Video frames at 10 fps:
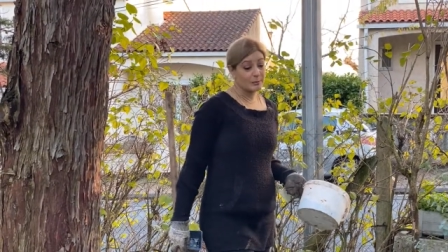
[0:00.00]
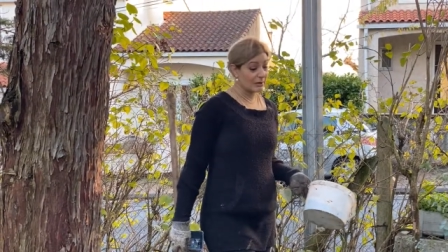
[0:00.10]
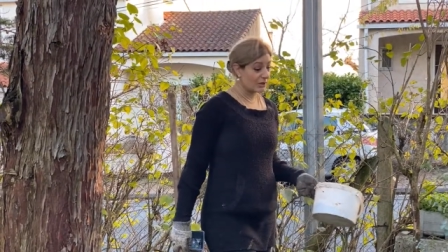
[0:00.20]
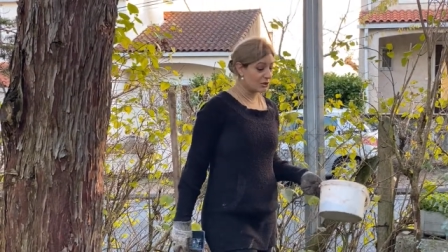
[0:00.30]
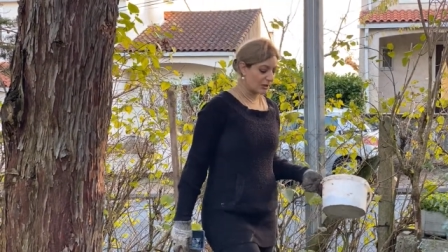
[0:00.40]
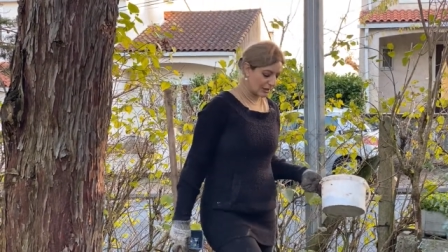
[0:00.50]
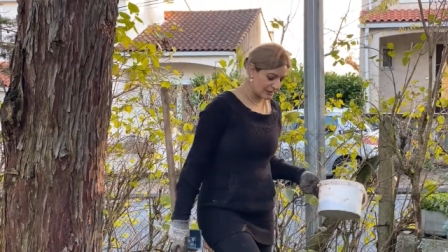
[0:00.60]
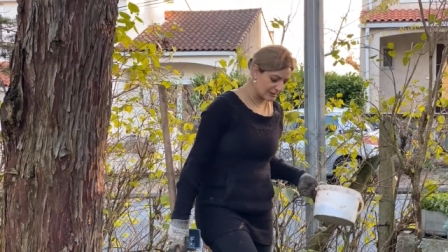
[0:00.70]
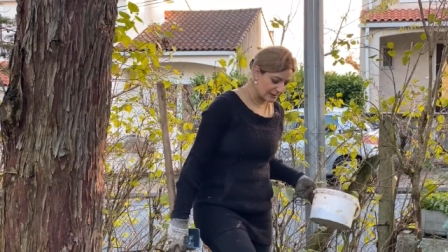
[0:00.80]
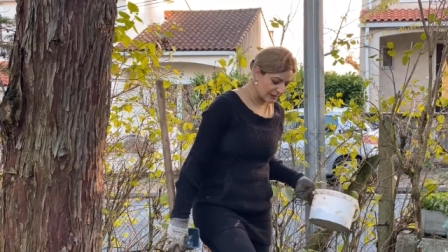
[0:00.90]
as you can
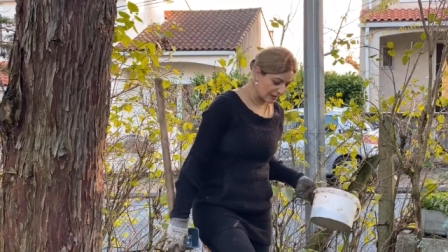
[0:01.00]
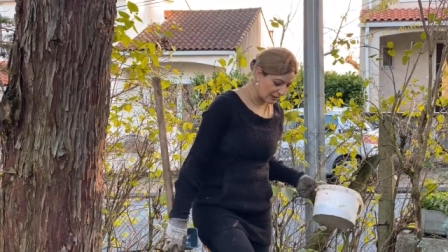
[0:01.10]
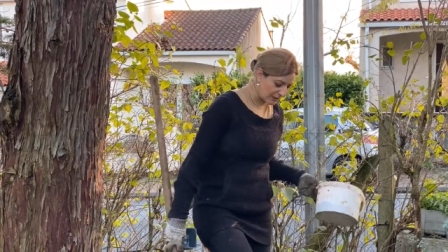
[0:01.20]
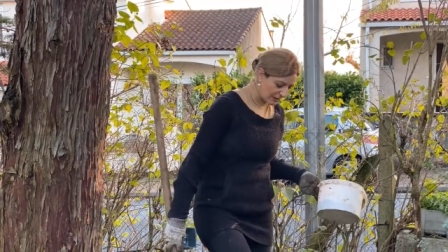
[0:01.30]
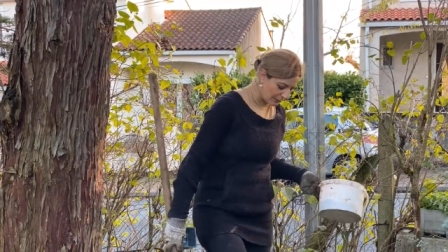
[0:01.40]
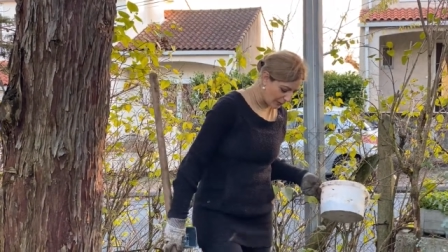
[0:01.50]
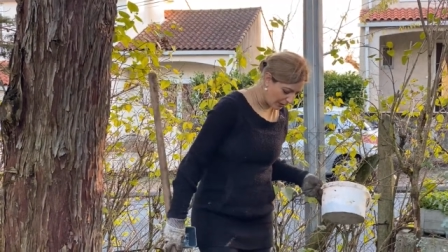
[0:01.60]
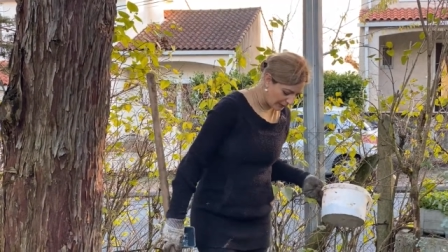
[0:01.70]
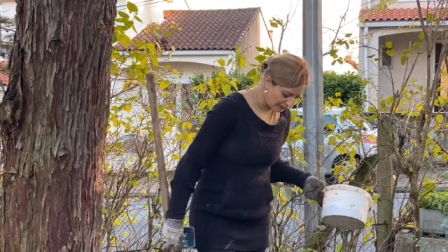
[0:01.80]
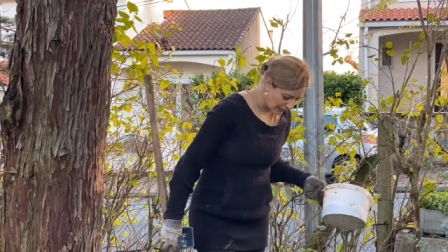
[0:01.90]
see, I'm in a mud.